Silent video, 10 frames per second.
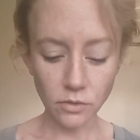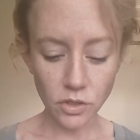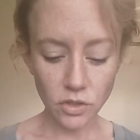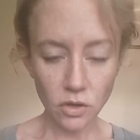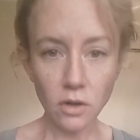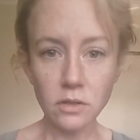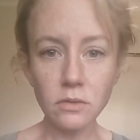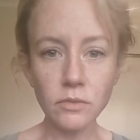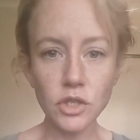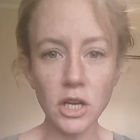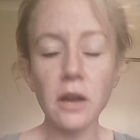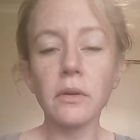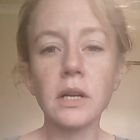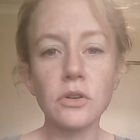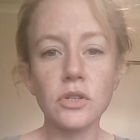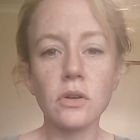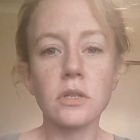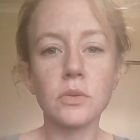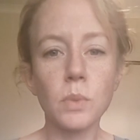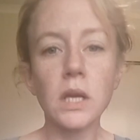just start sharing, just
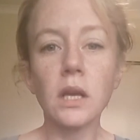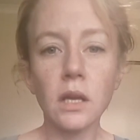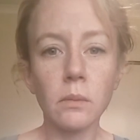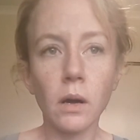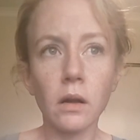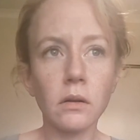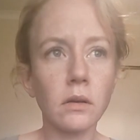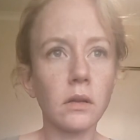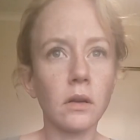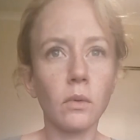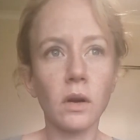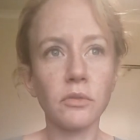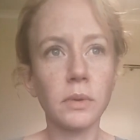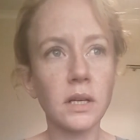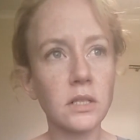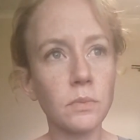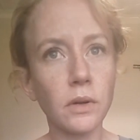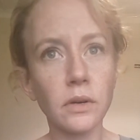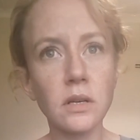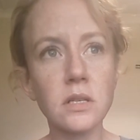start speaking about, what I've been
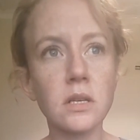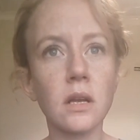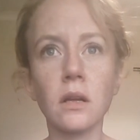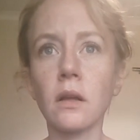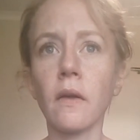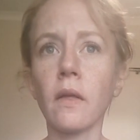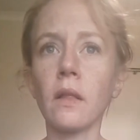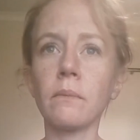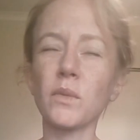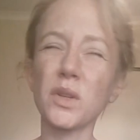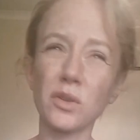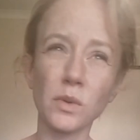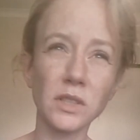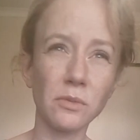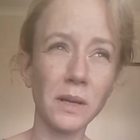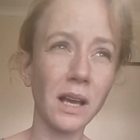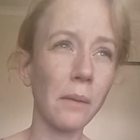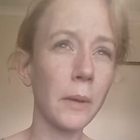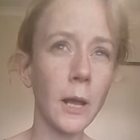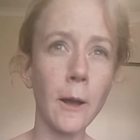experiencing, what thoughts have been
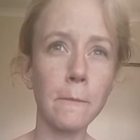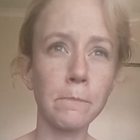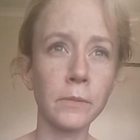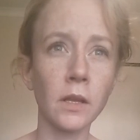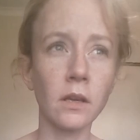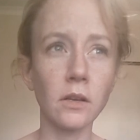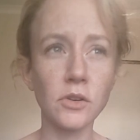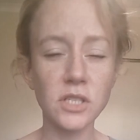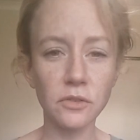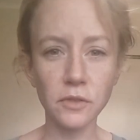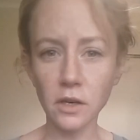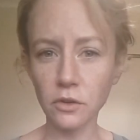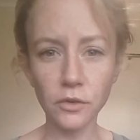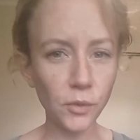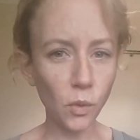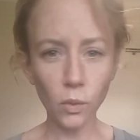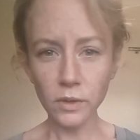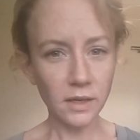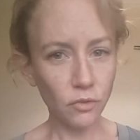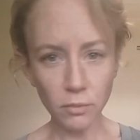coming up, sifting through all
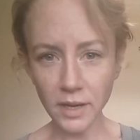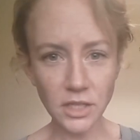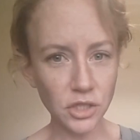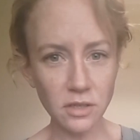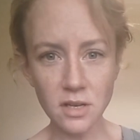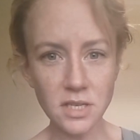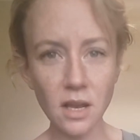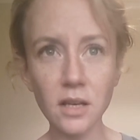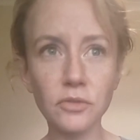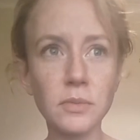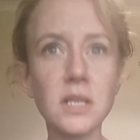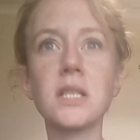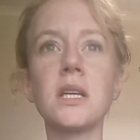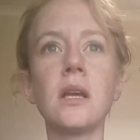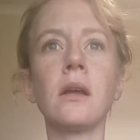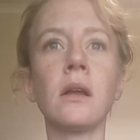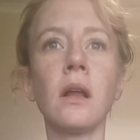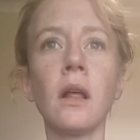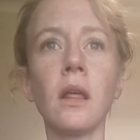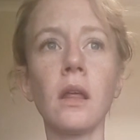the information inside of me,
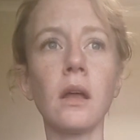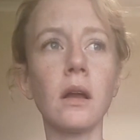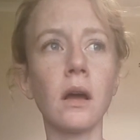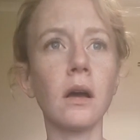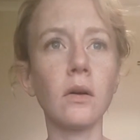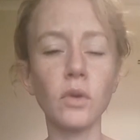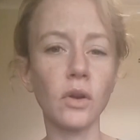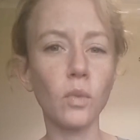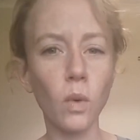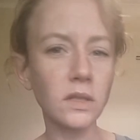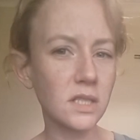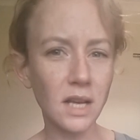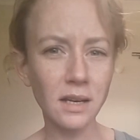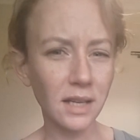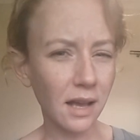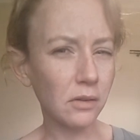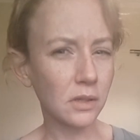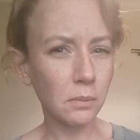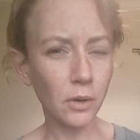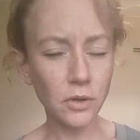seeing, what's standing
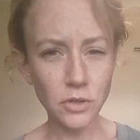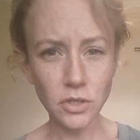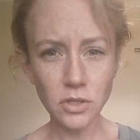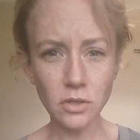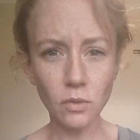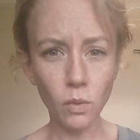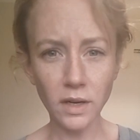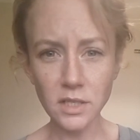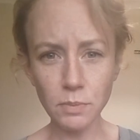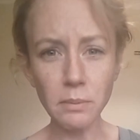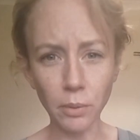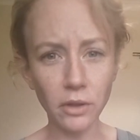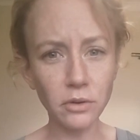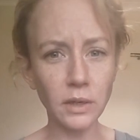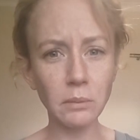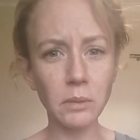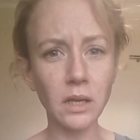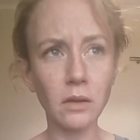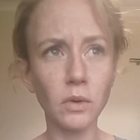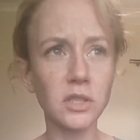out the most, what has been bothering
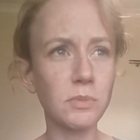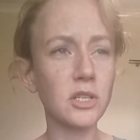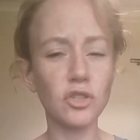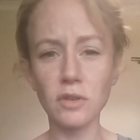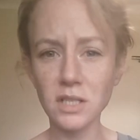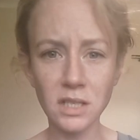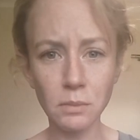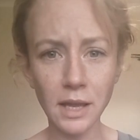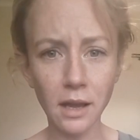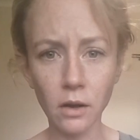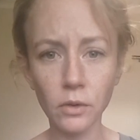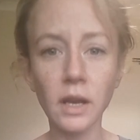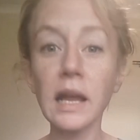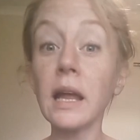me, what's been stressing me out.